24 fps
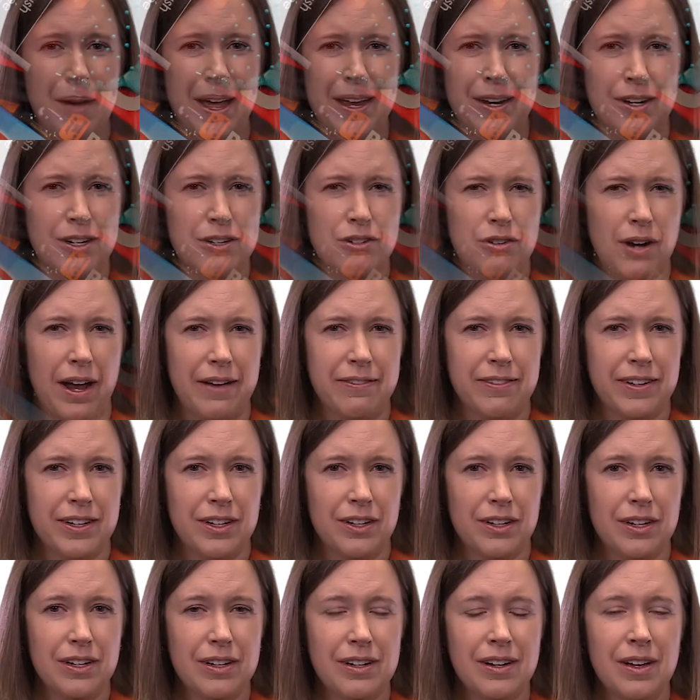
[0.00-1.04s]
by her
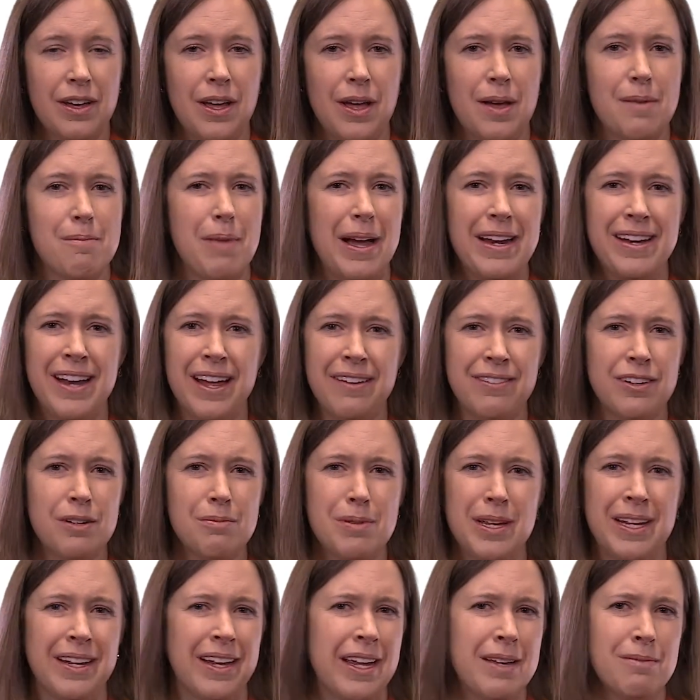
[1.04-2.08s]
trafficker by never
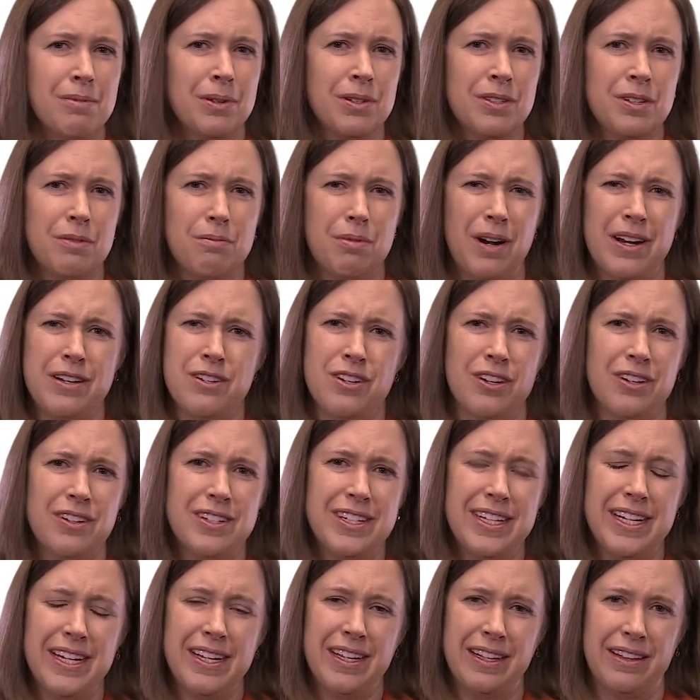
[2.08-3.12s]
being able to brush her
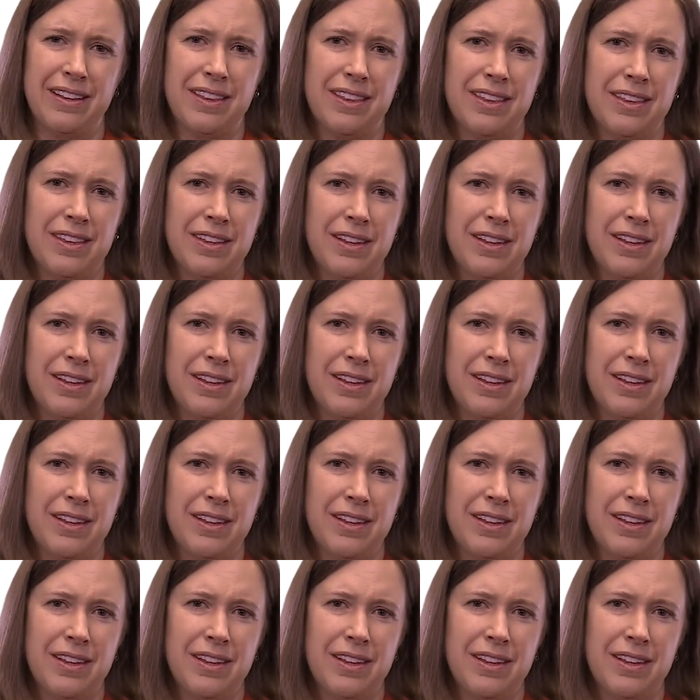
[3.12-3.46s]
teeth.